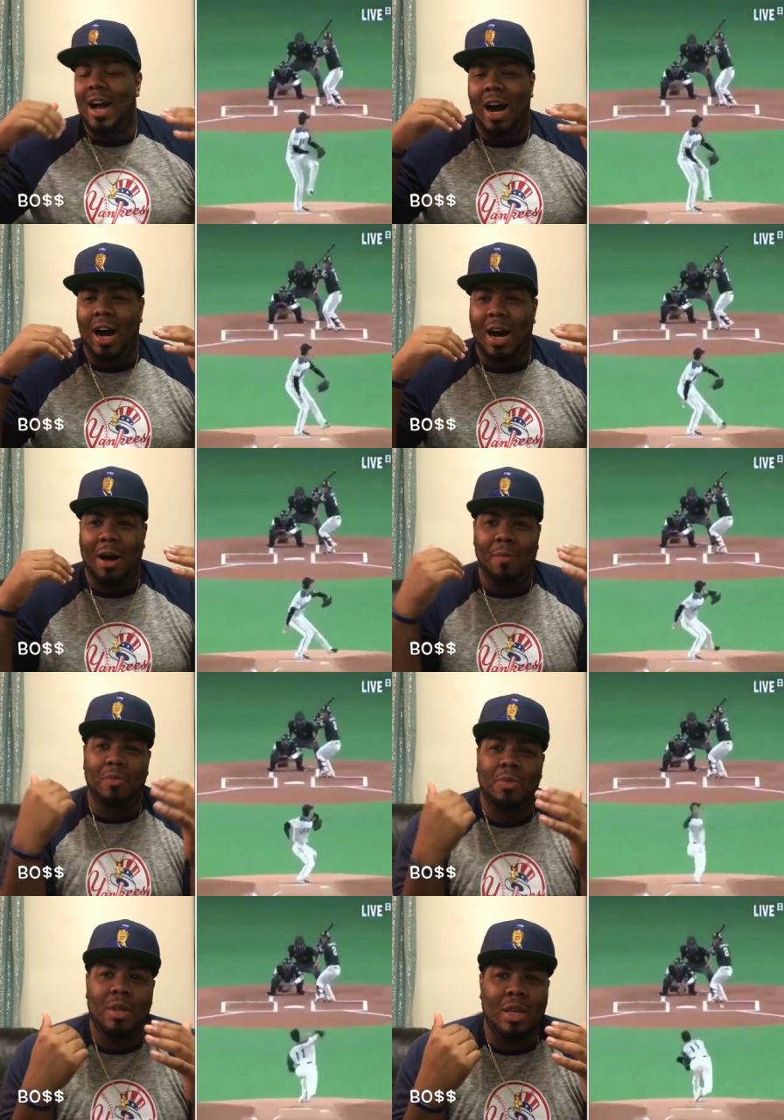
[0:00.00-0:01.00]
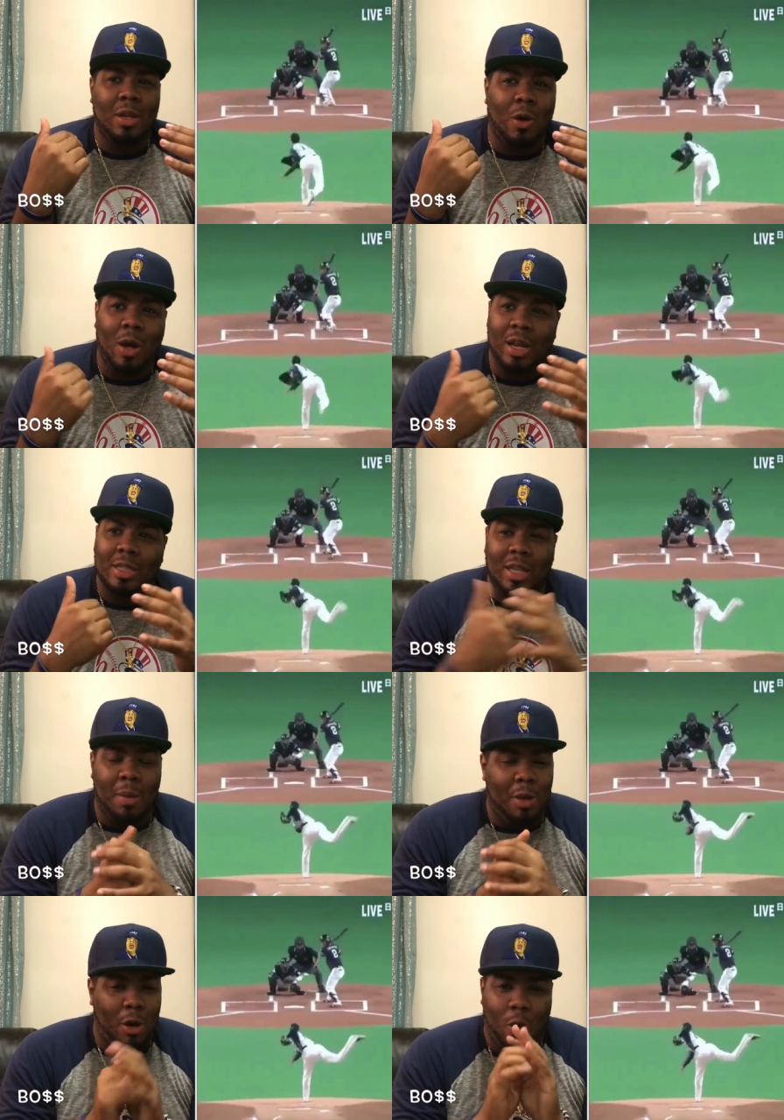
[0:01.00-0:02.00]
Um, you know, and it's going
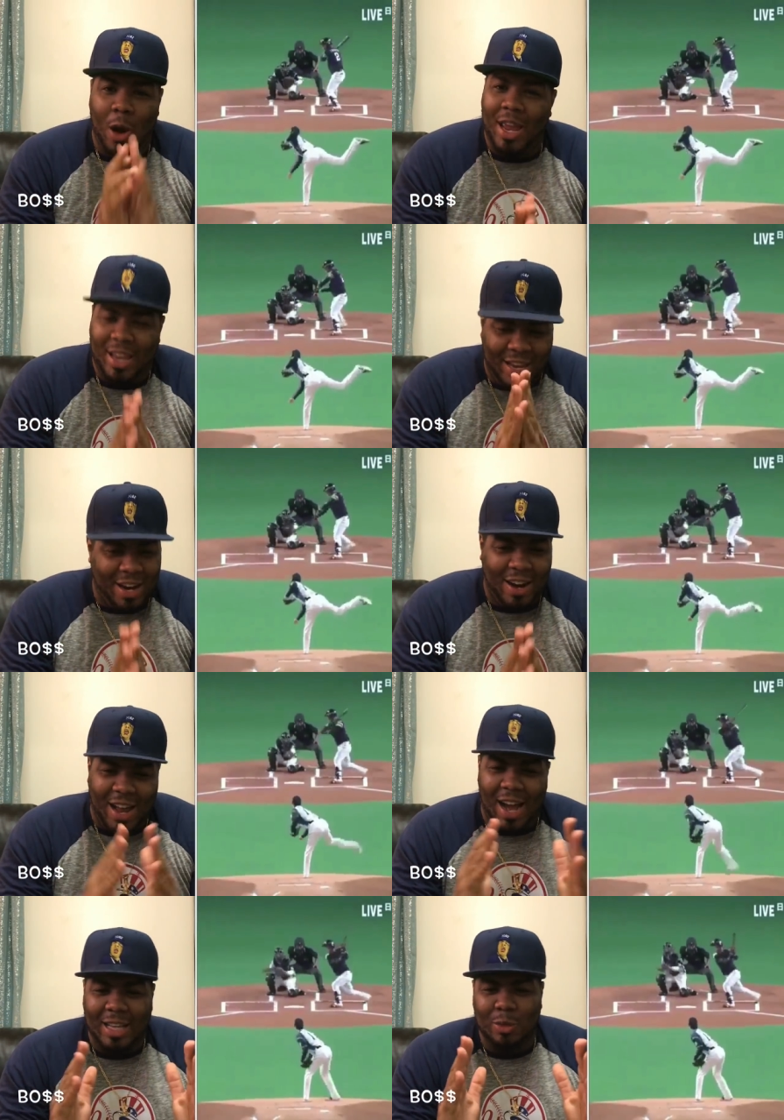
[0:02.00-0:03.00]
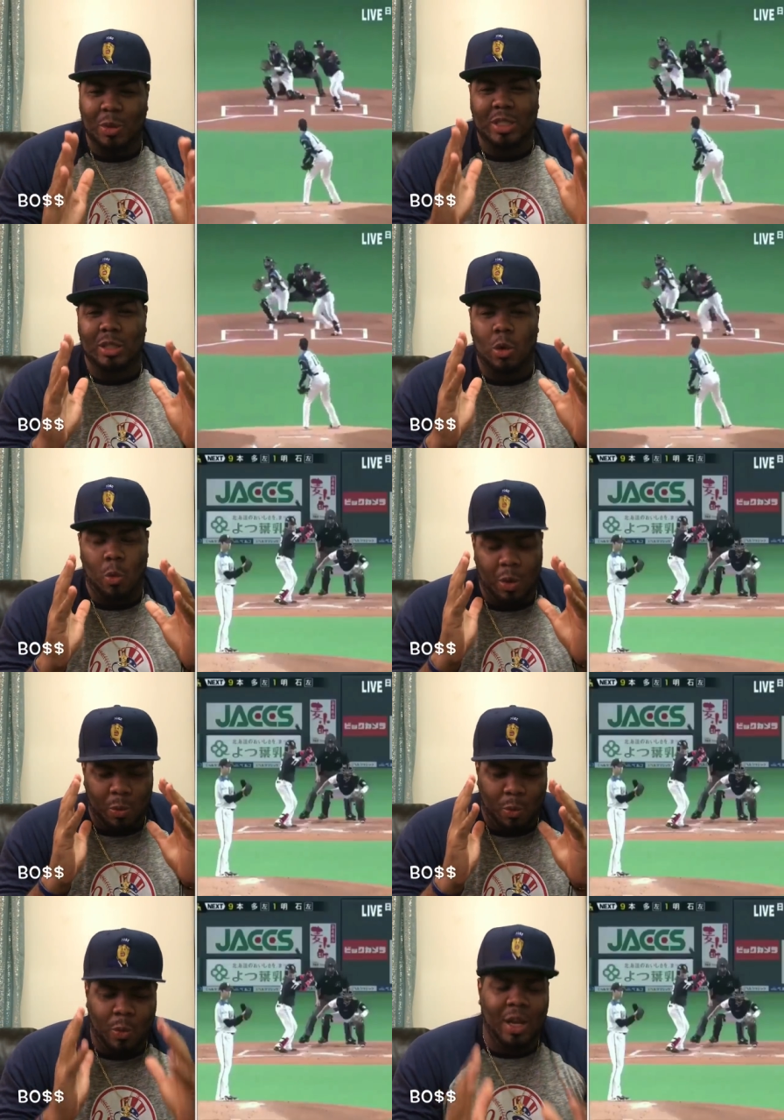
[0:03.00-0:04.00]
to be a great year, guys. We just we
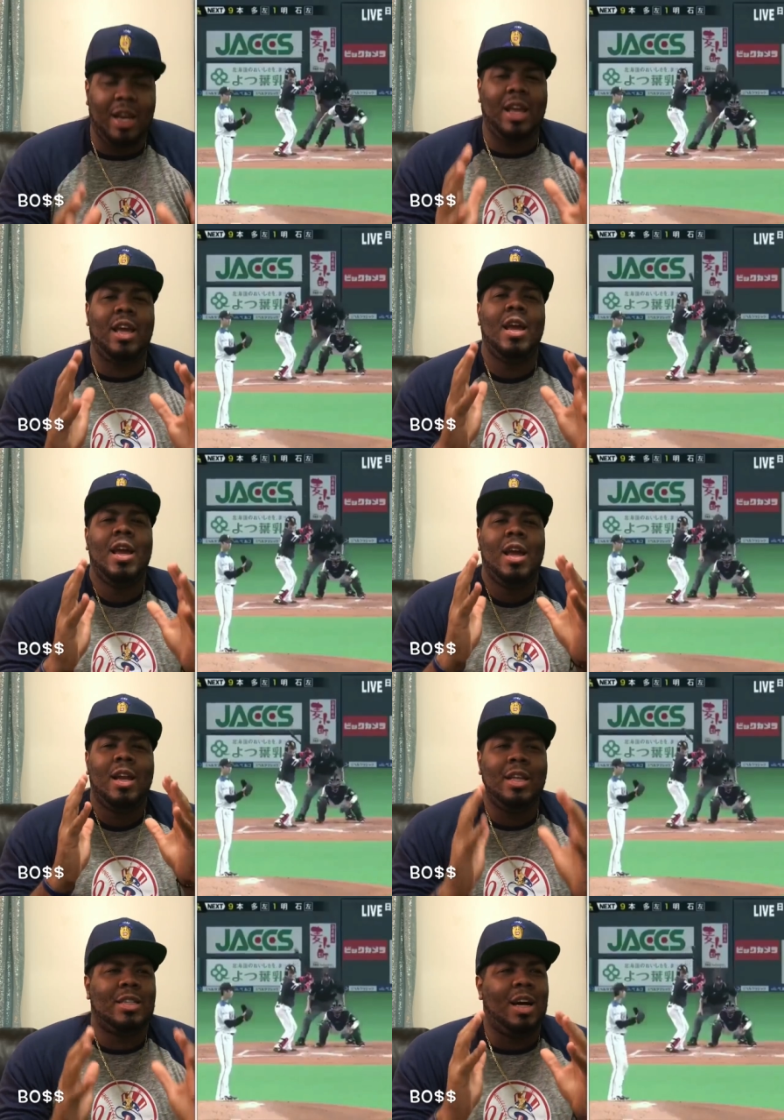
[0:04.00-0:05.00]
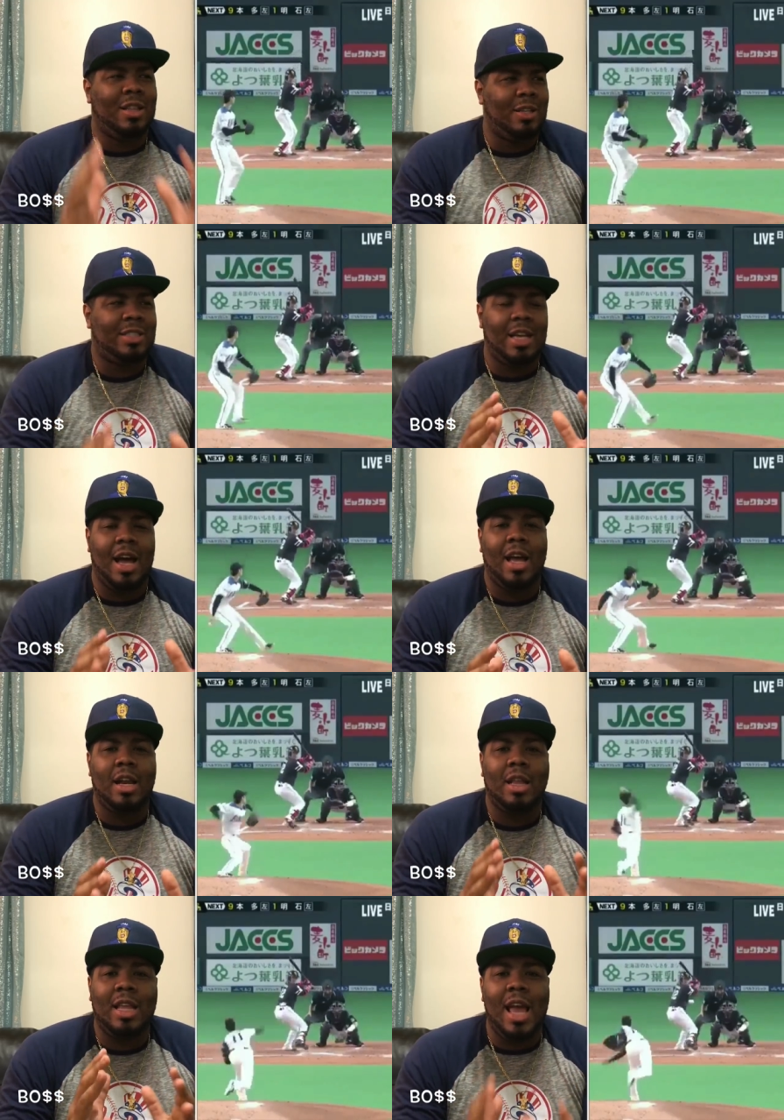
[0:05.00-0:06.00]
really need to
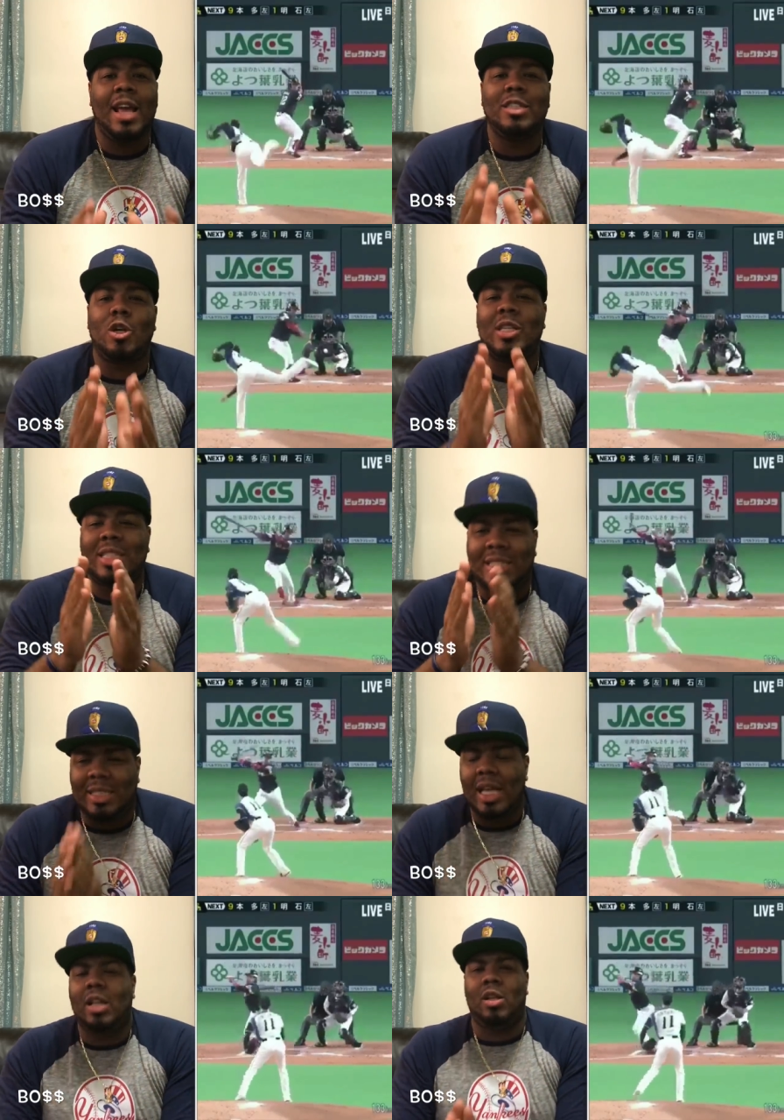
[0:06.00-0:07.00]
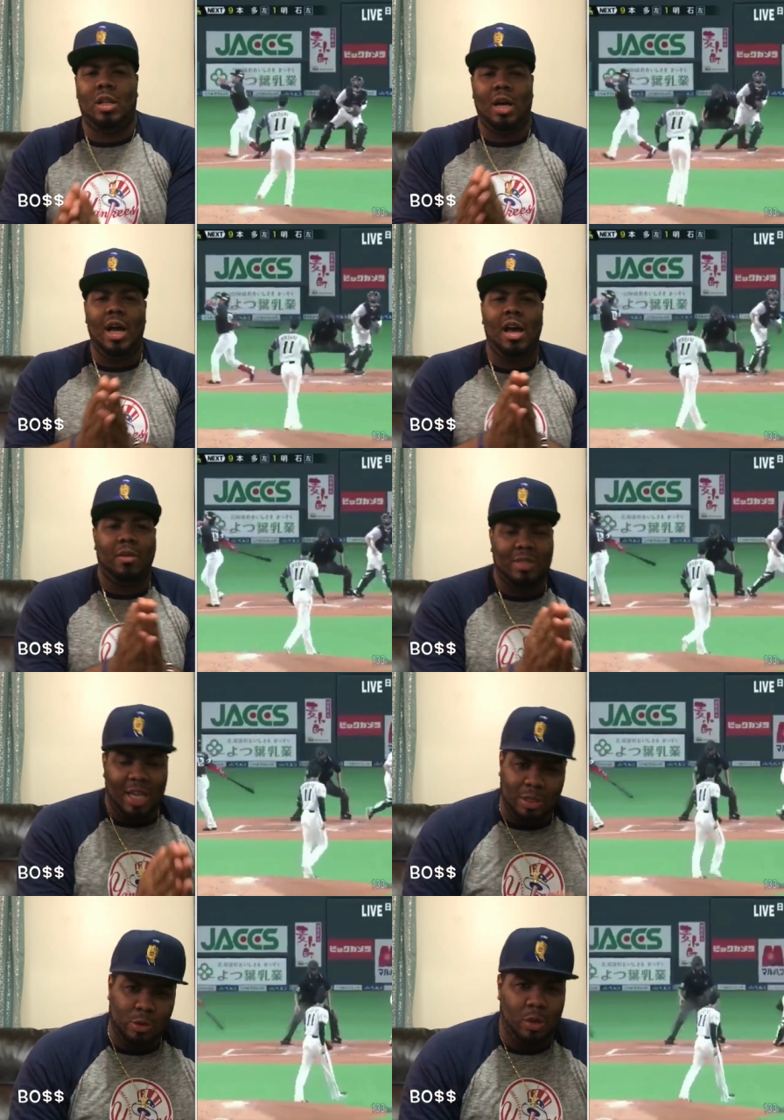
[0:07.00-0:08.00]
understand the Yankees are still ahead of
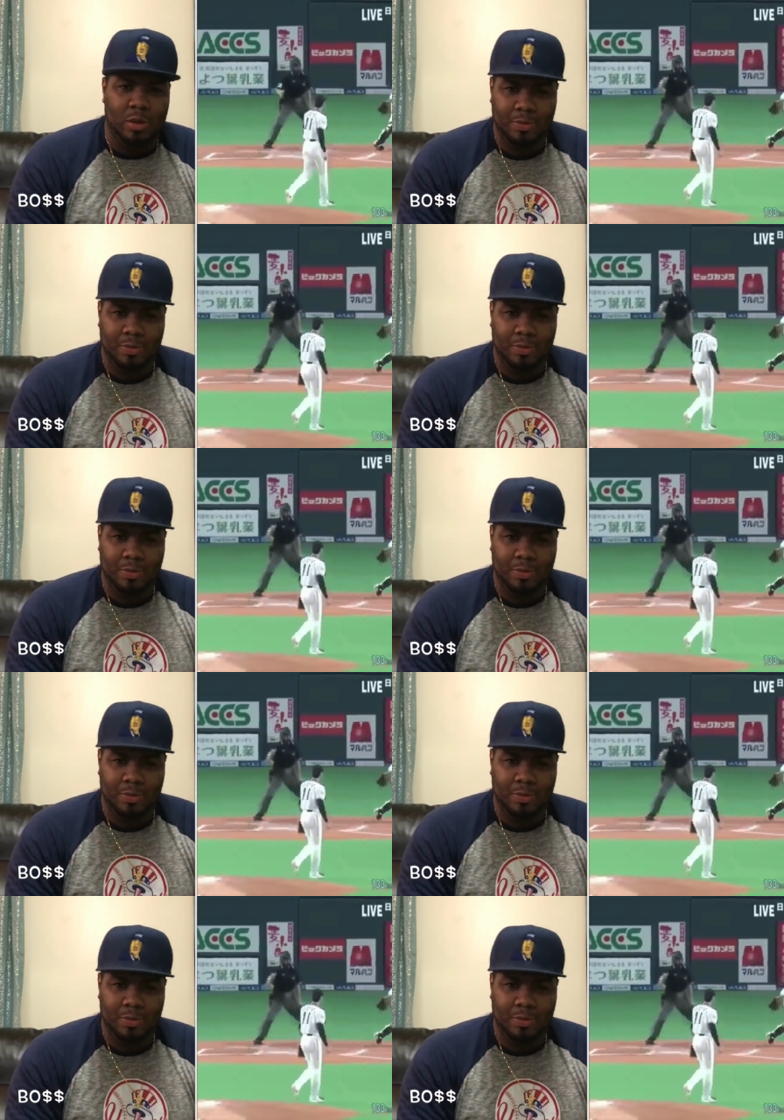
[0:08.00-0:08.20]
schedule.